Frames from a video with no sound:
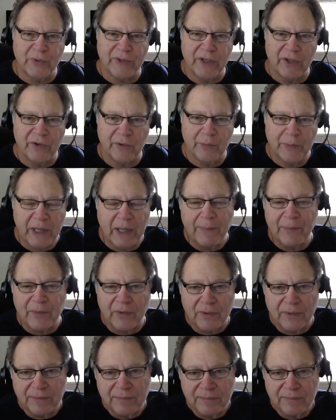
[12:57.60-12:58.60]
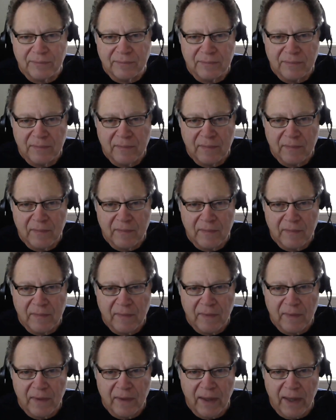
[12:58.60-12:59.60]
with other people,
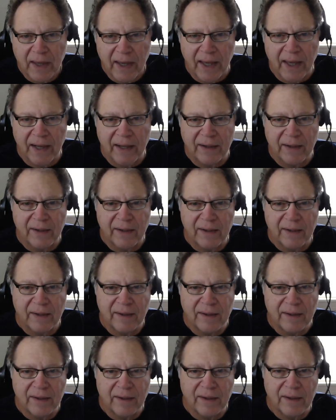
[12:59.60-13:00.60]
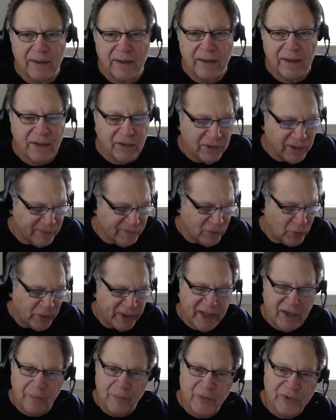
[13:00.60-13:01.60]
and you have a
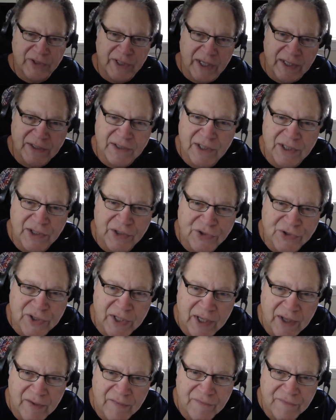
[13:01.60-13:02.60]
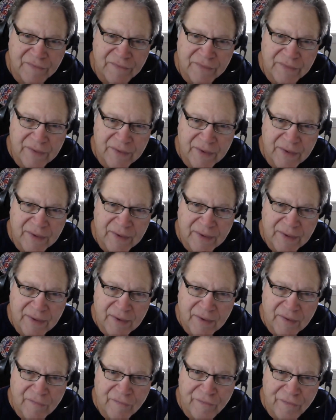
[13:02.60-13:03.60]
way of protecting yourself
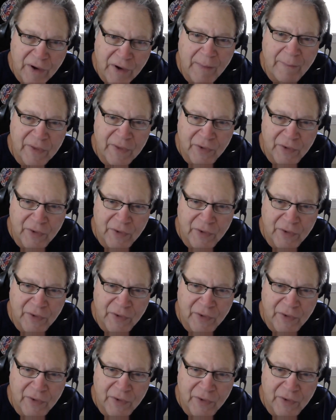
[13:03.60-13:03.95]
from